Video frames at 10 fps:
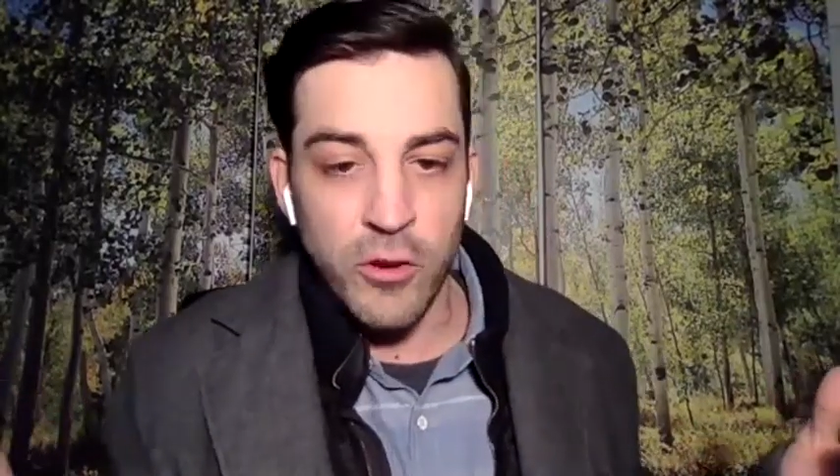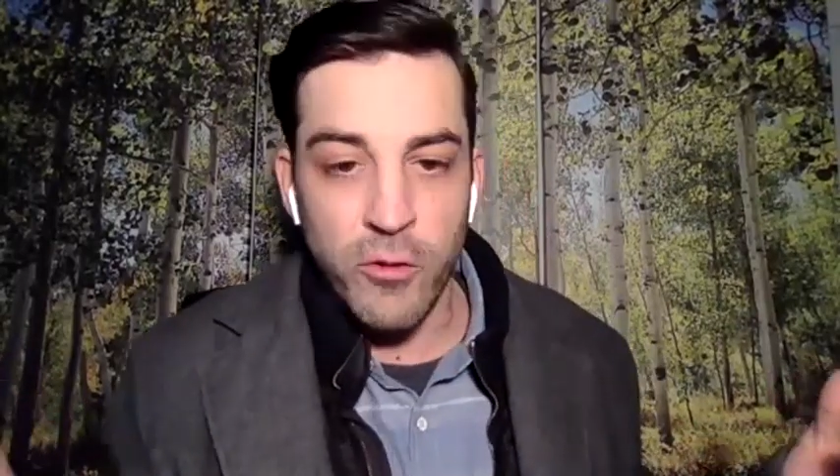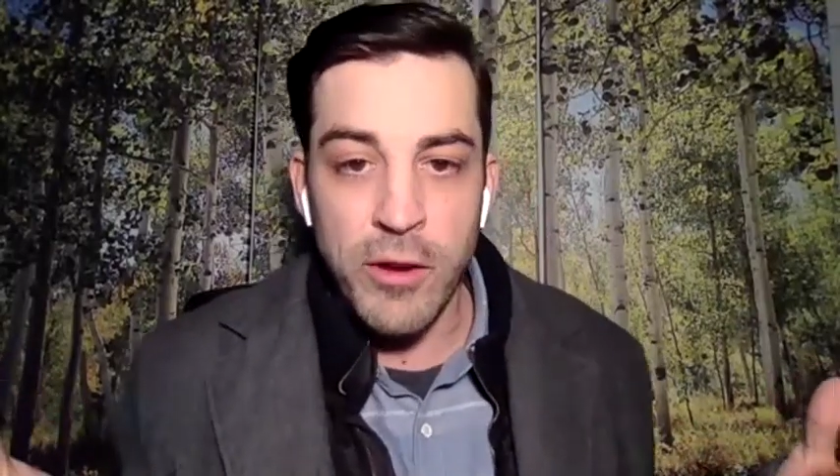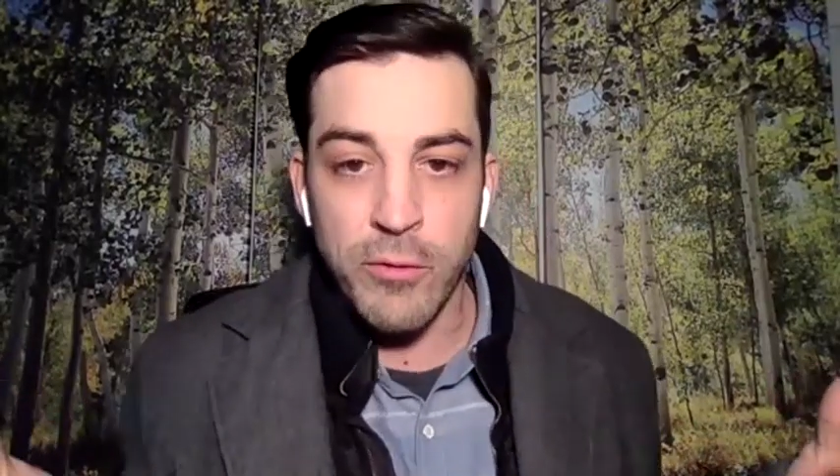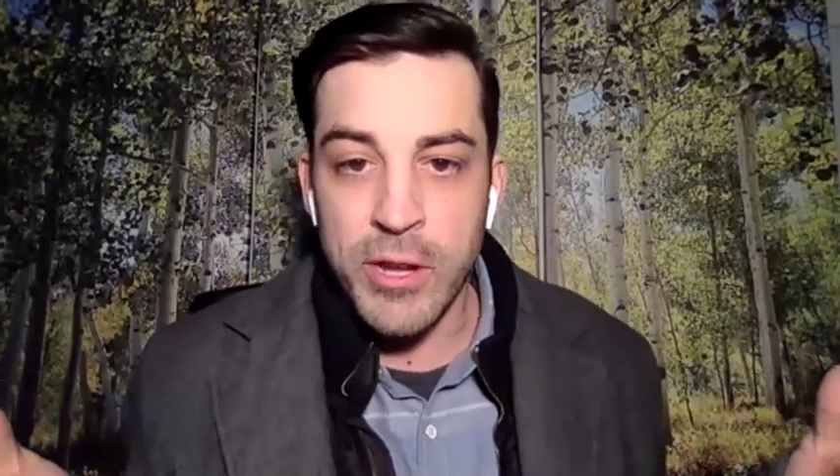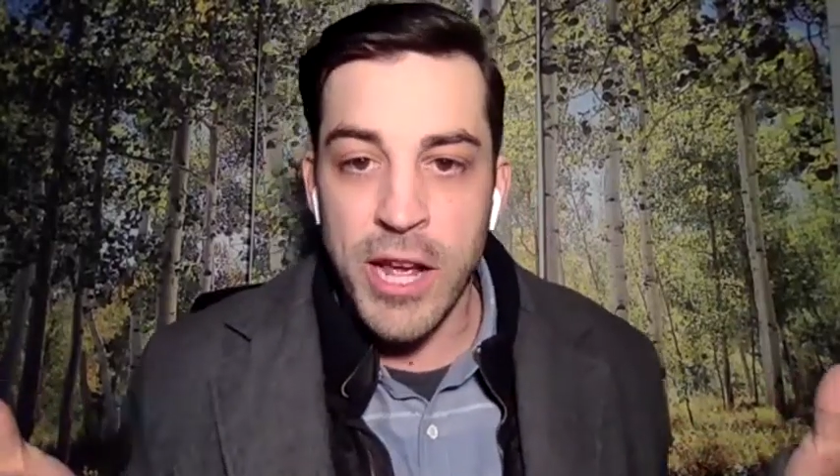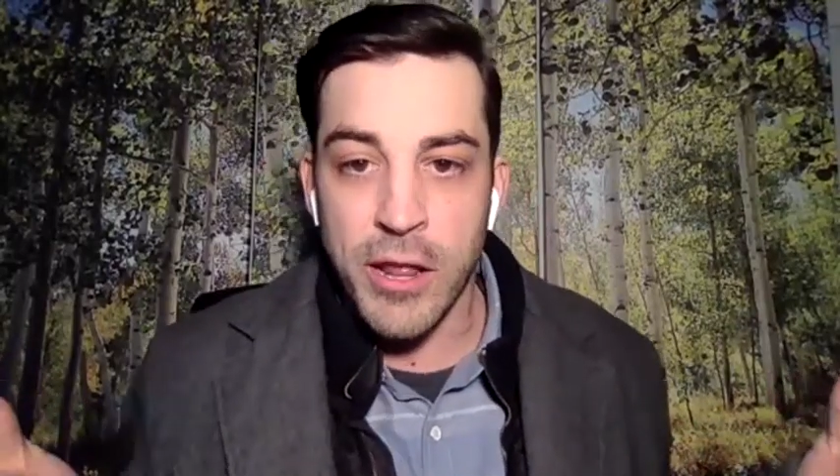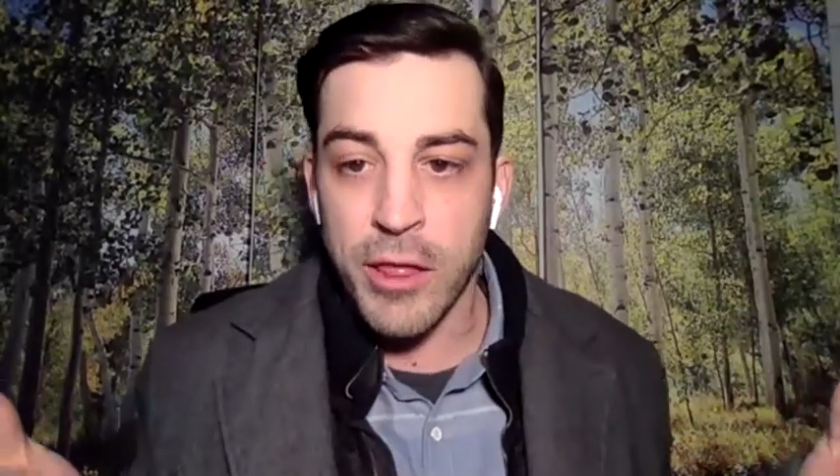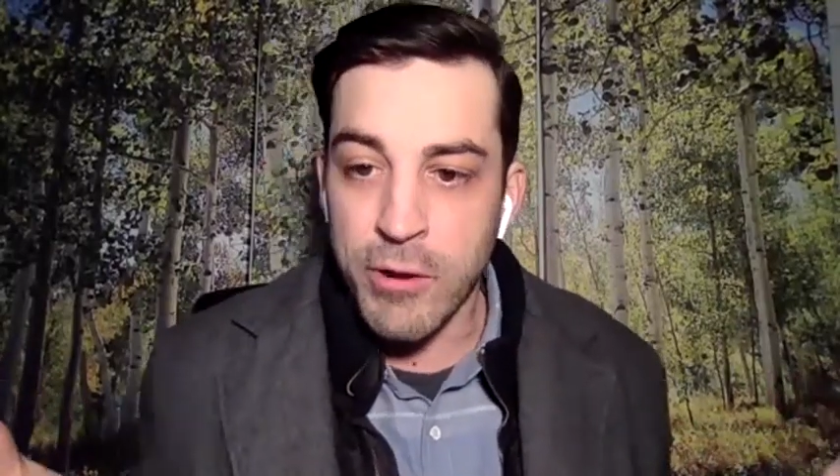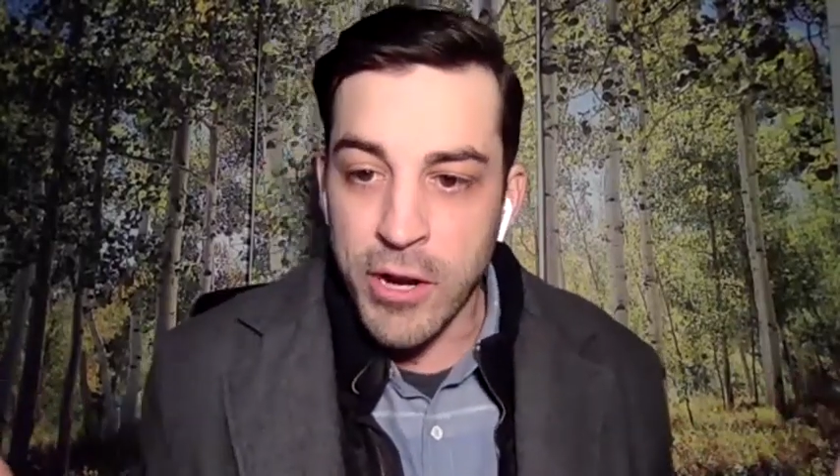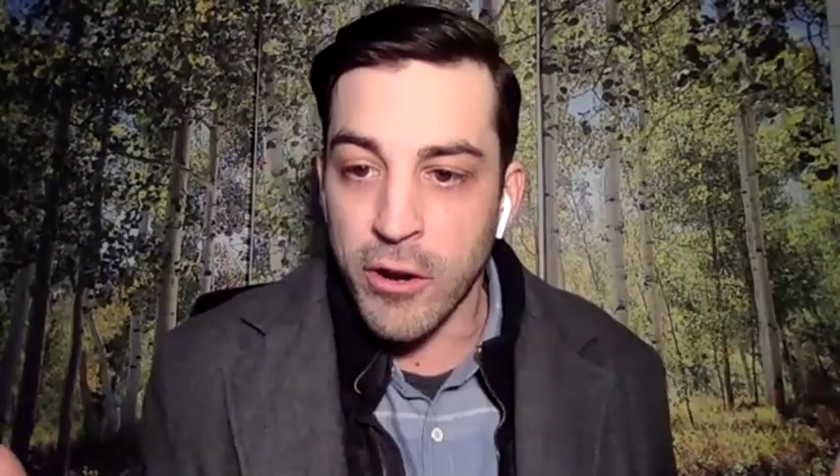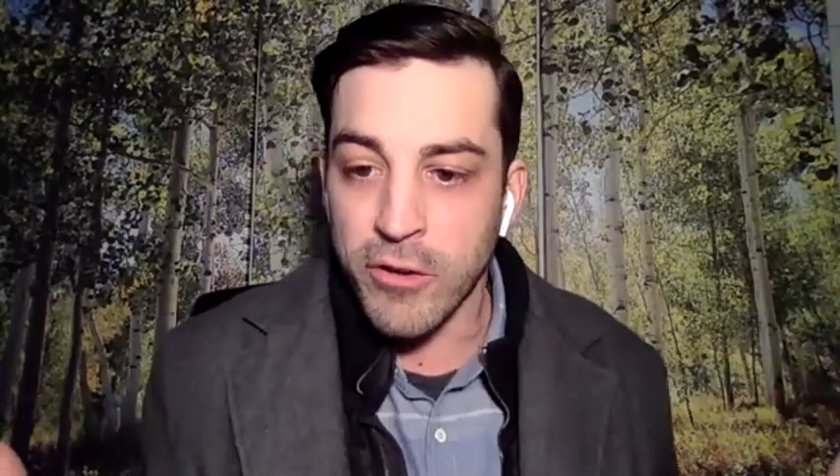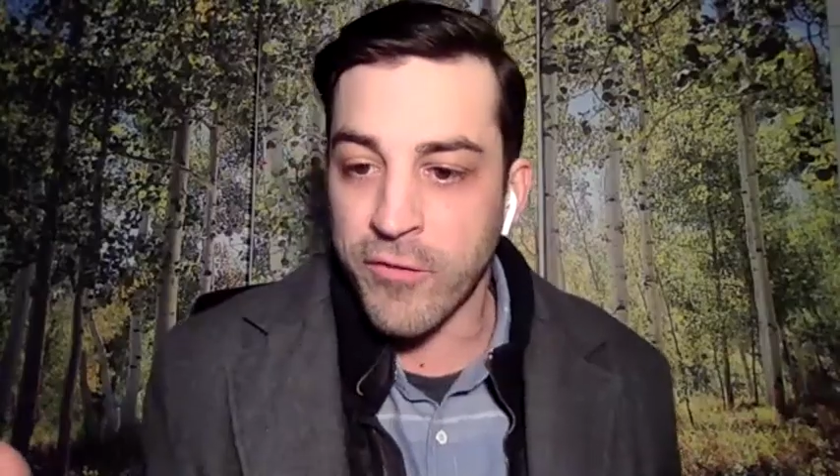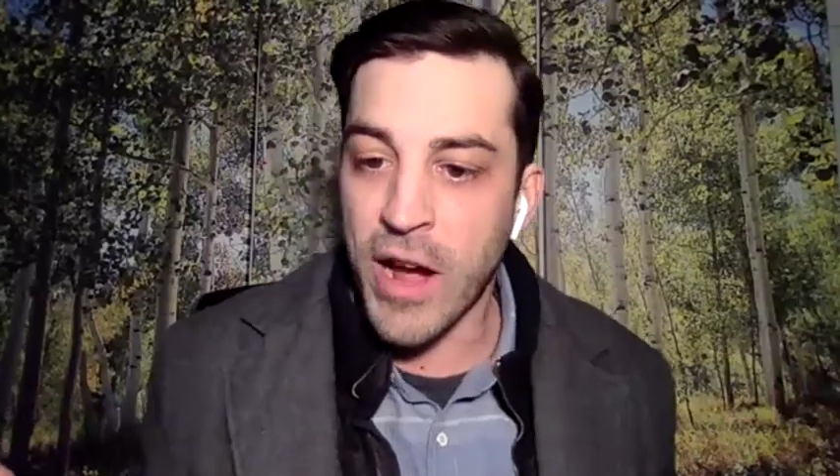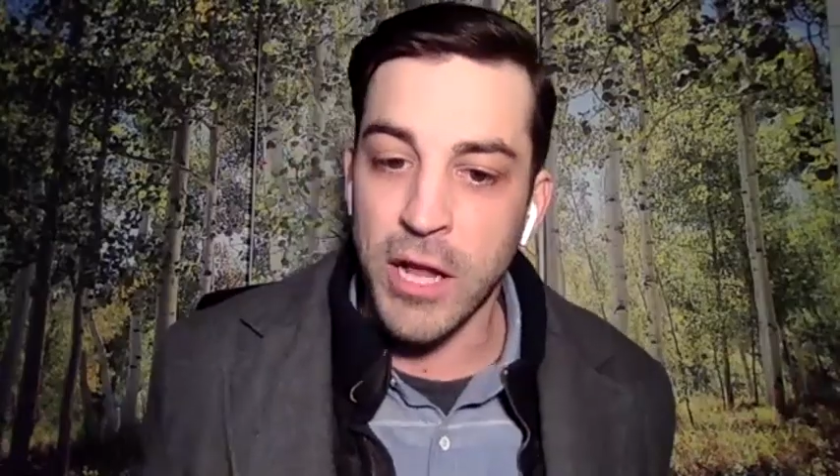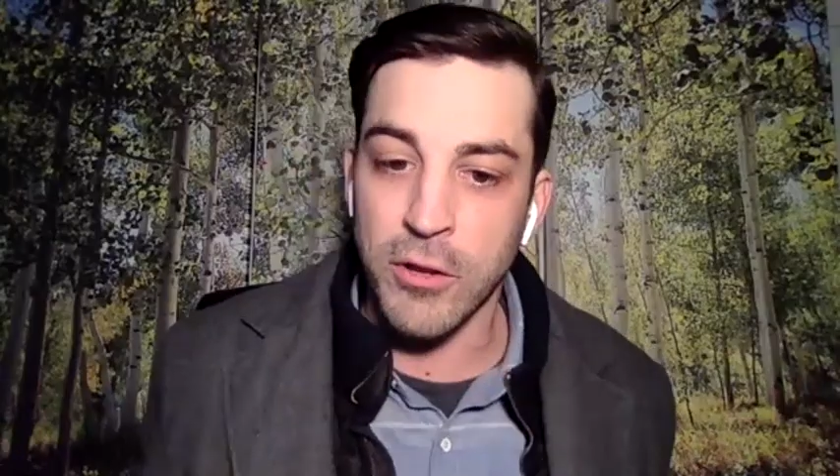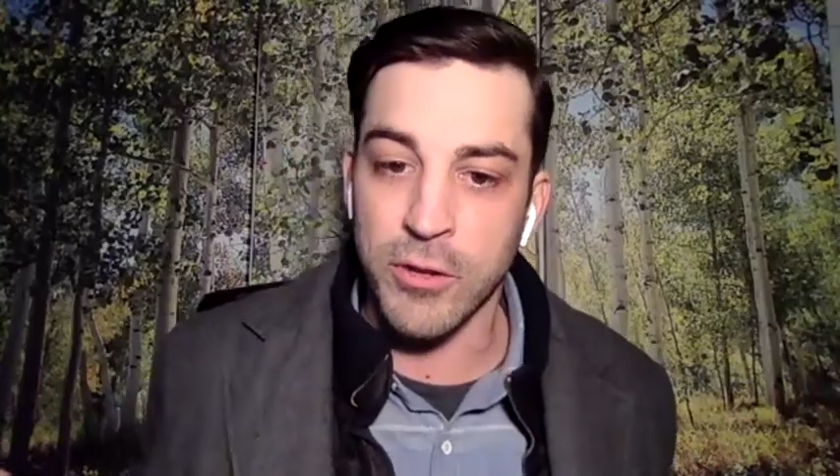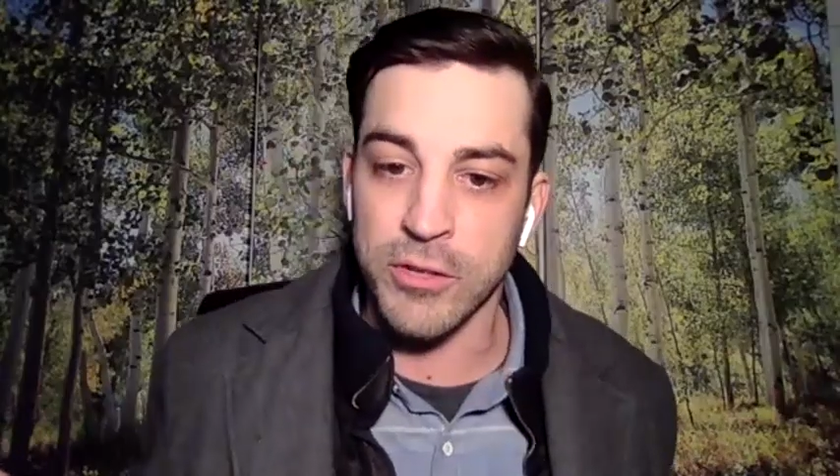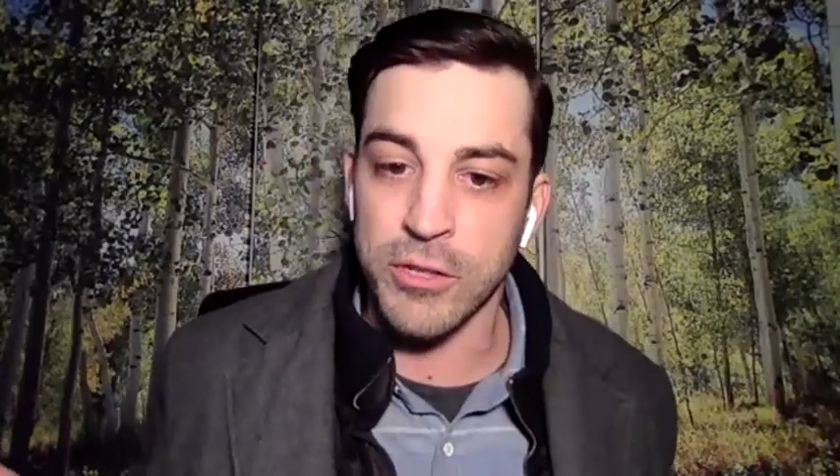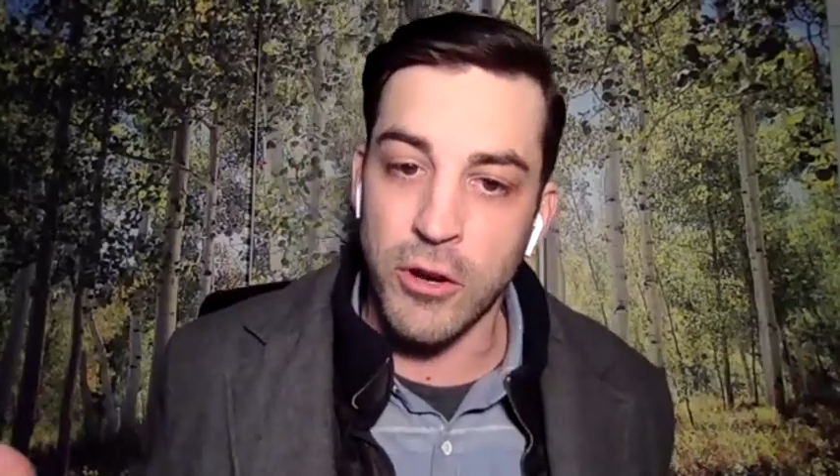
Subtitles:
way when we had 300 followers and no